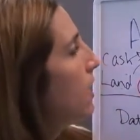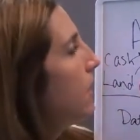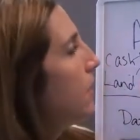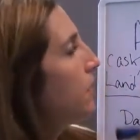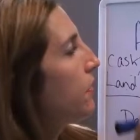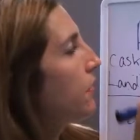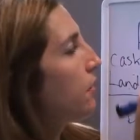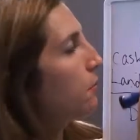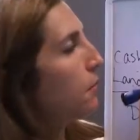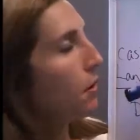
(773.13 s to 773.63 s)

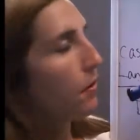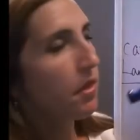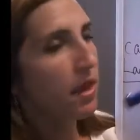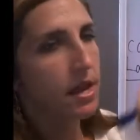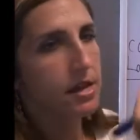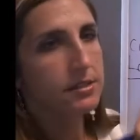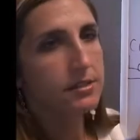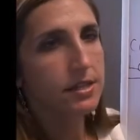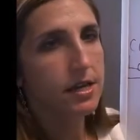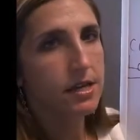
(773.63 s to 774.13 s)
They're both
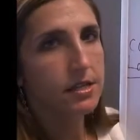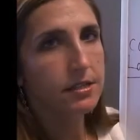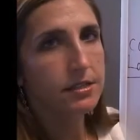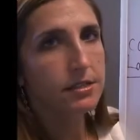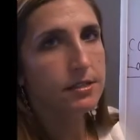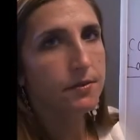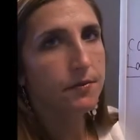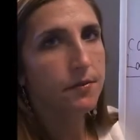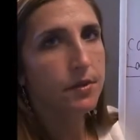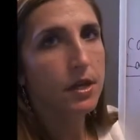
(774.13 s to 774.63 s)

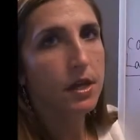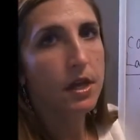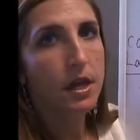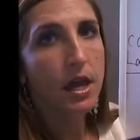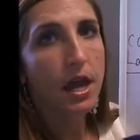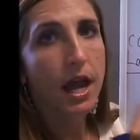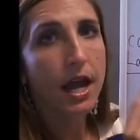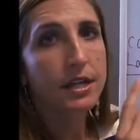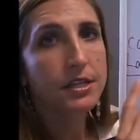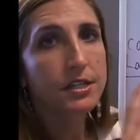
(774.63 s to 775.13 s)
assets.
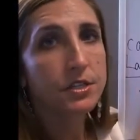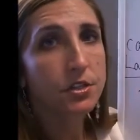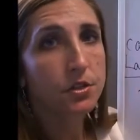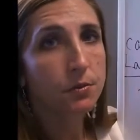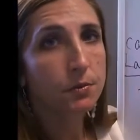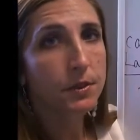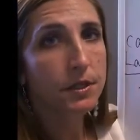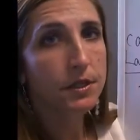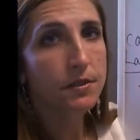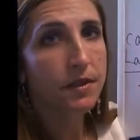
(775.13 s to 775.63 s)
I
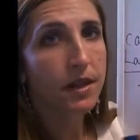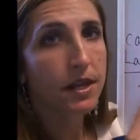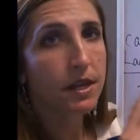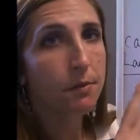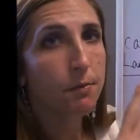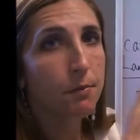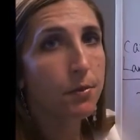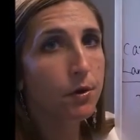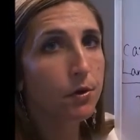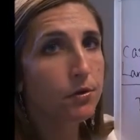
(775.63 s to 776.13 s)
determined that I
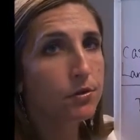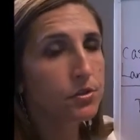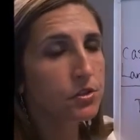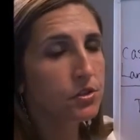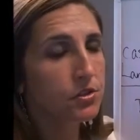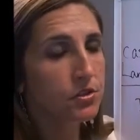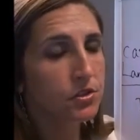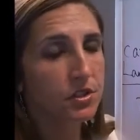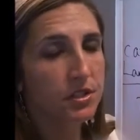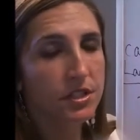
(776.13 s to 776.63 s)

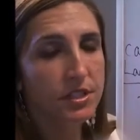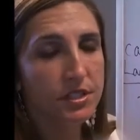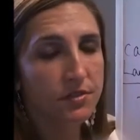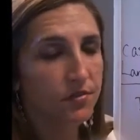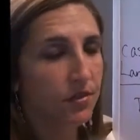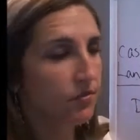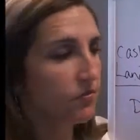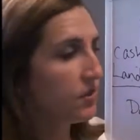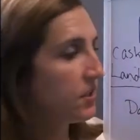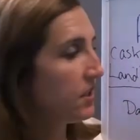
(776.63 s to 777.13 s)
purchased this
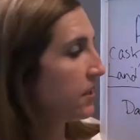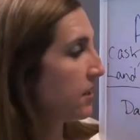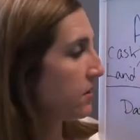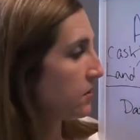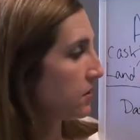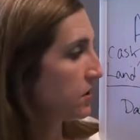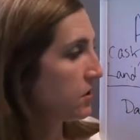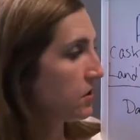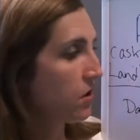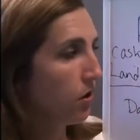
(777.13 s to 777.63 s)

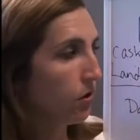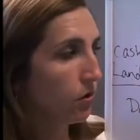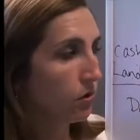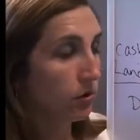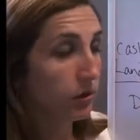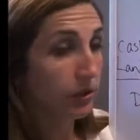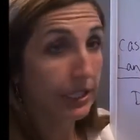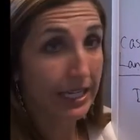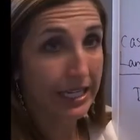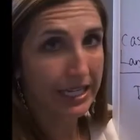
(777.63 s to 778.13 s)

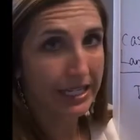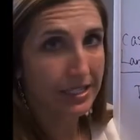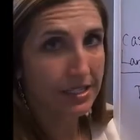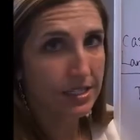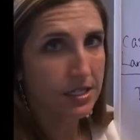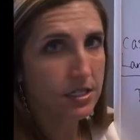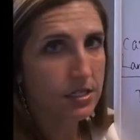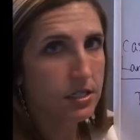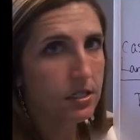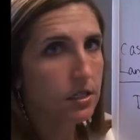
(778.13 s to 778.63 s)
$50,000
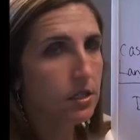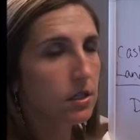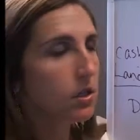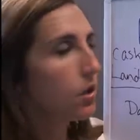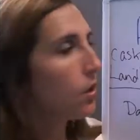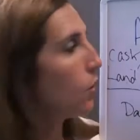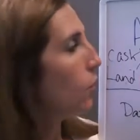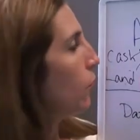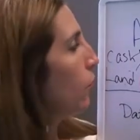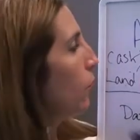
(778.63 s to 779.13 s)
land
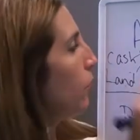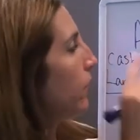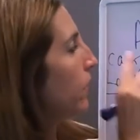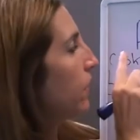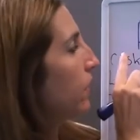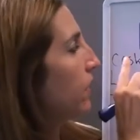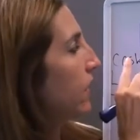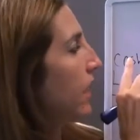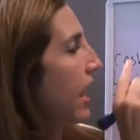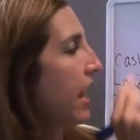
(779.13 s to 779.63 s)

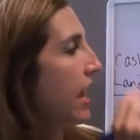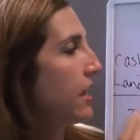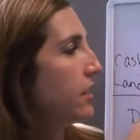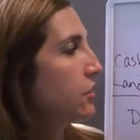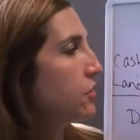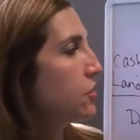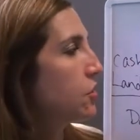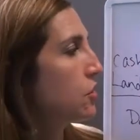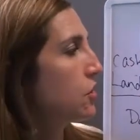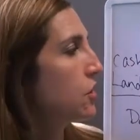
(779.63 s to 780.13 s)
with
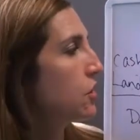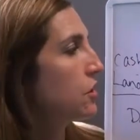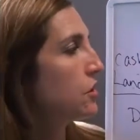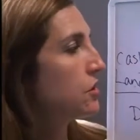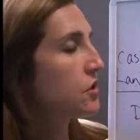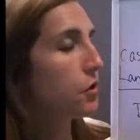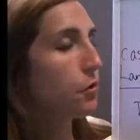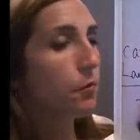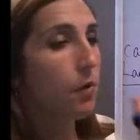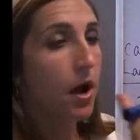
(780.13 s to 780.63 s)
cash,
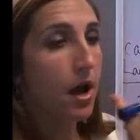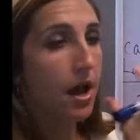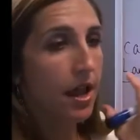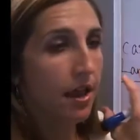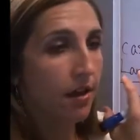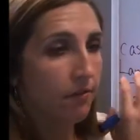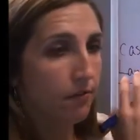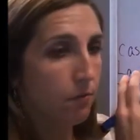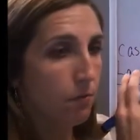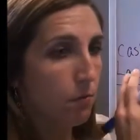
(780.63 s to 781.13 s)
so I
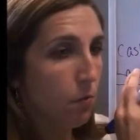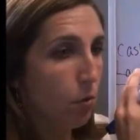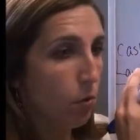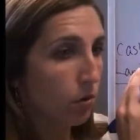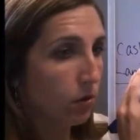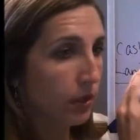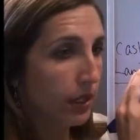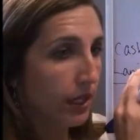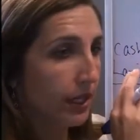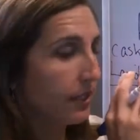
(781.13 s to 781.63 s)
have more
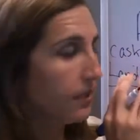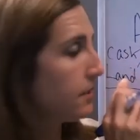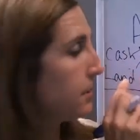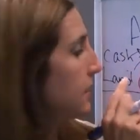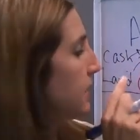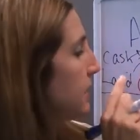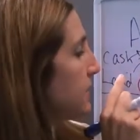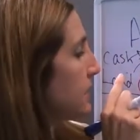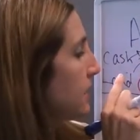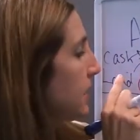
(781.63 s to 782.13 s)
land.
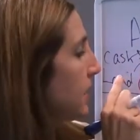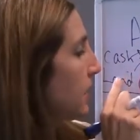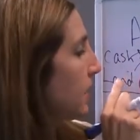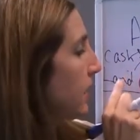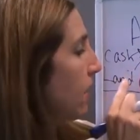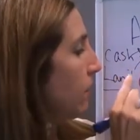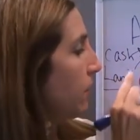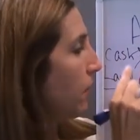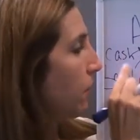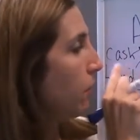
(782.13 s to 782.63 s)
It's the
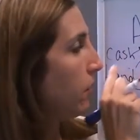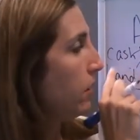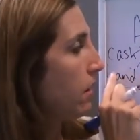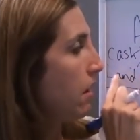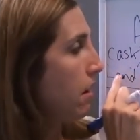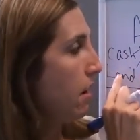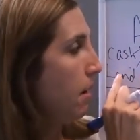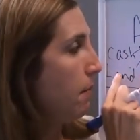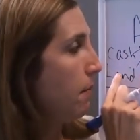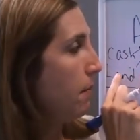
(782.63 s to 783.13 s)
account that went
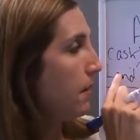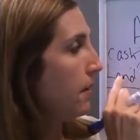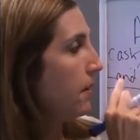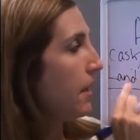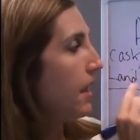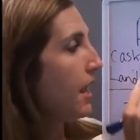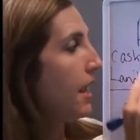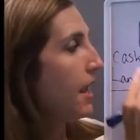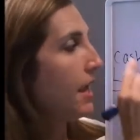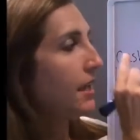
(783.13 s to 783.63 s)
up,
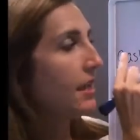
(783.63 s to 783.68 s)
and